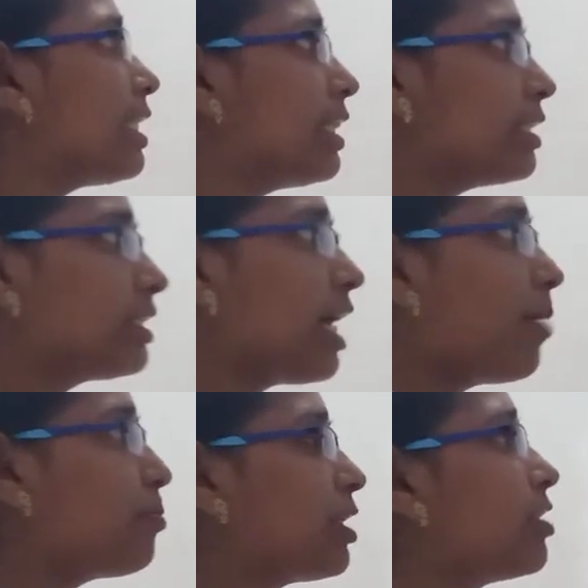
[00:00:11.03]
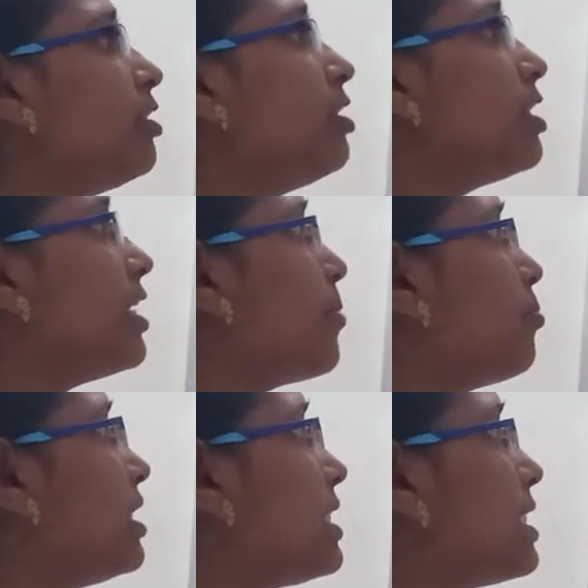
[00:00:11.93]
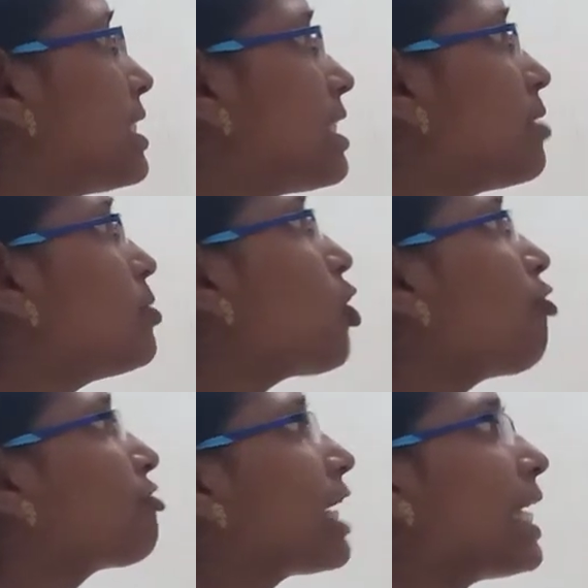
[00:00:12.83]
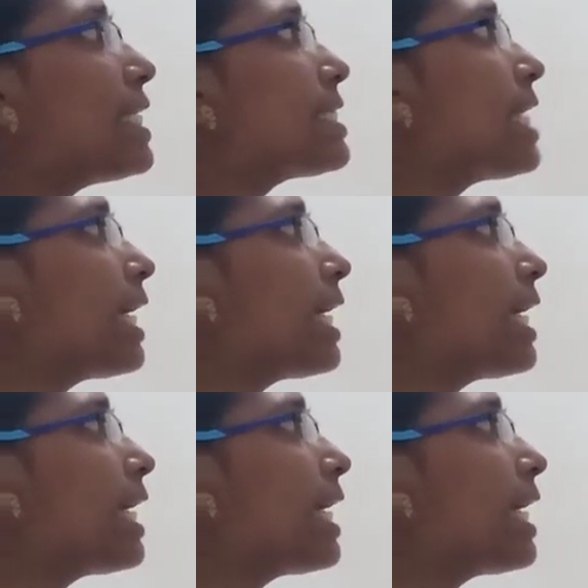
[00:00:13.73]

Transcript: in the chapter number systems of class